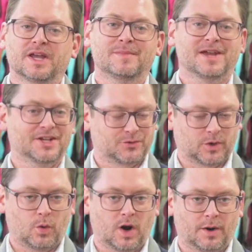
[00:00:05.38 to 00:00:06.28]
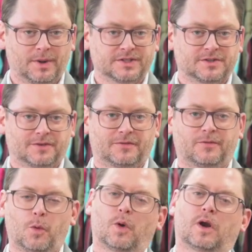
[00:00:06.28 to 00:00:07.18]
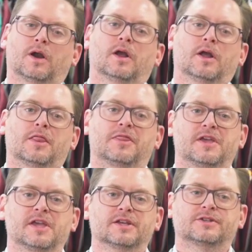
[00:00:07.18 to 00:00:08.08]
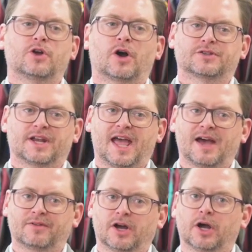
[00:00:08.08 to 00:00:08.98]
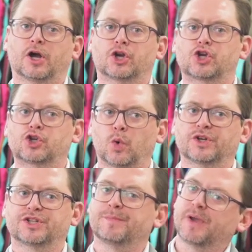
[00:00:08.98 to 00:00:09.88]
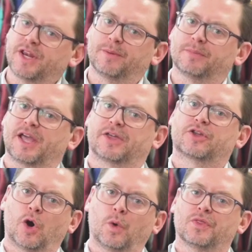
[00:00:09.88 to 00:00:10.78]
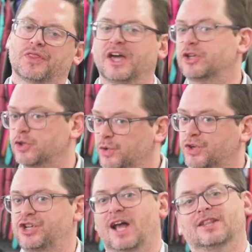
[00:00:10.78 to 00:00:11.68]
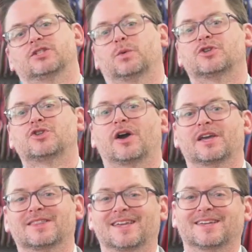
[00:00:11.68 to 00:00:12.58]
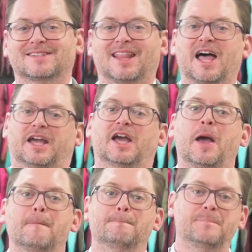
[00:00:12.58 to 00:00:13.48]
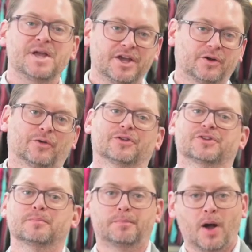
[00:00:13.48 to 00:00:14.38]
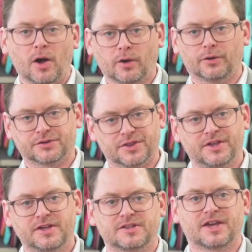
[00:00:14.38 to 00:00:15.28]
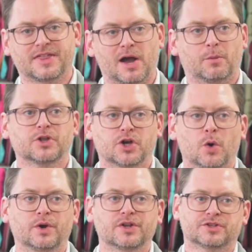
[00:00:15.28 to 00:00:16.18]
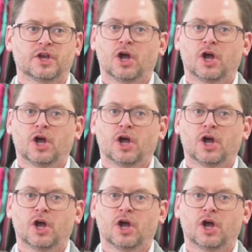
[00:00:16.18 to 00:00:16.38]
and maintenance requirements for the dogs that have a short to medium length coat that do shed. So we're talking things like beagles and puggles and things like that, where the coat is